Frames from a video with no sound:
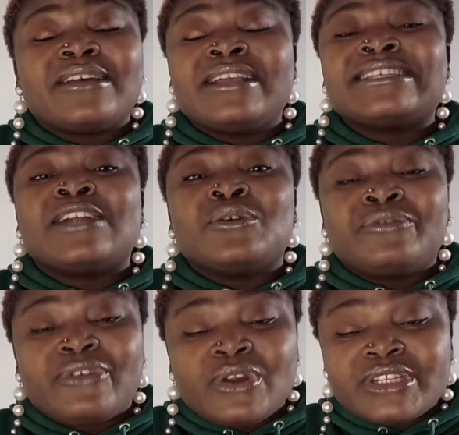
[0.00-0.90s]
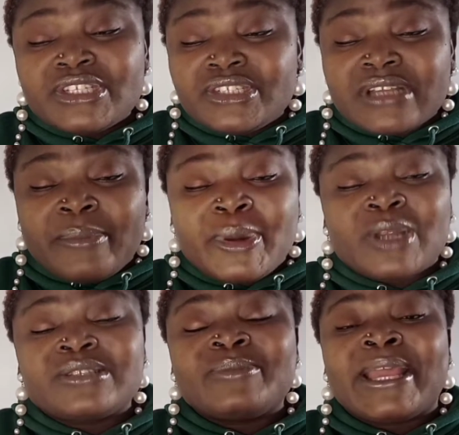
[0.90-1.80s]
It's an unfurnished
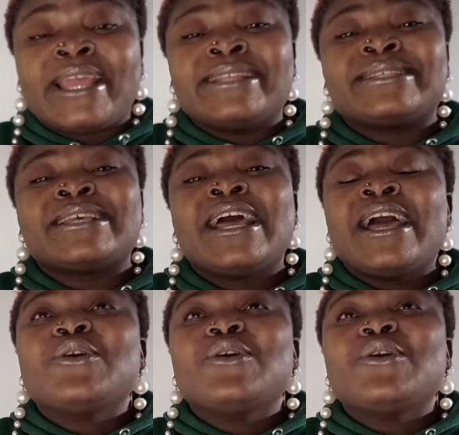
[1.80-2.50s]
apartment.